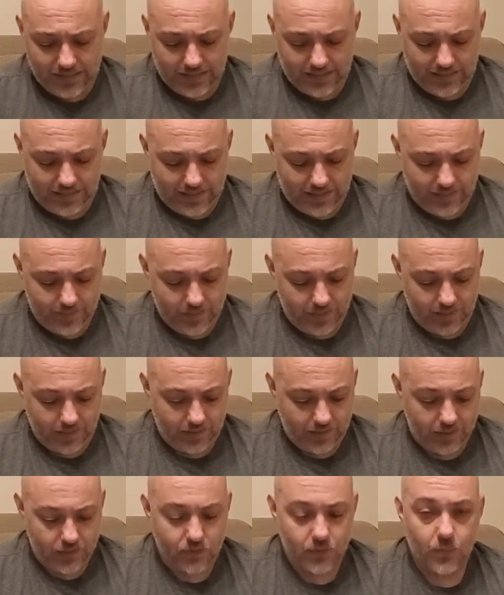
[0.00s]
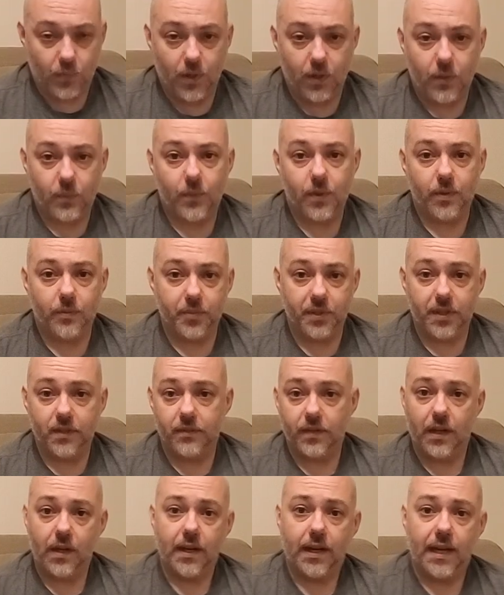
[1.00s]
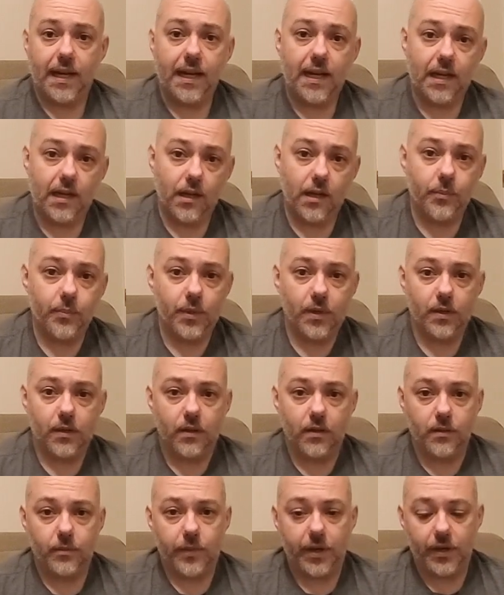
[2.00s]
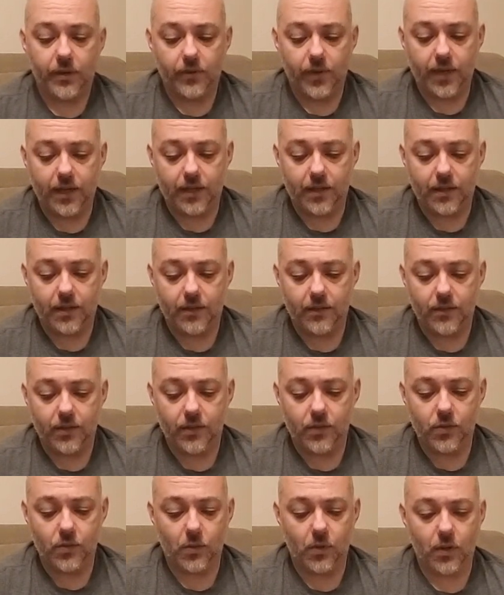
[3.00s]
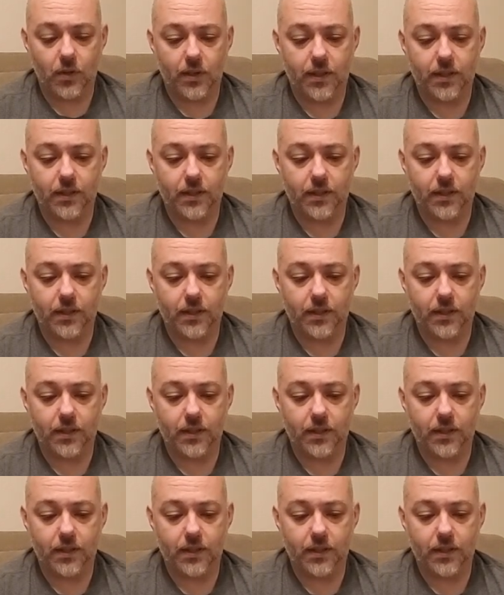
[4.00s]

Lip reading: but this one would be very high up on my rank of his work.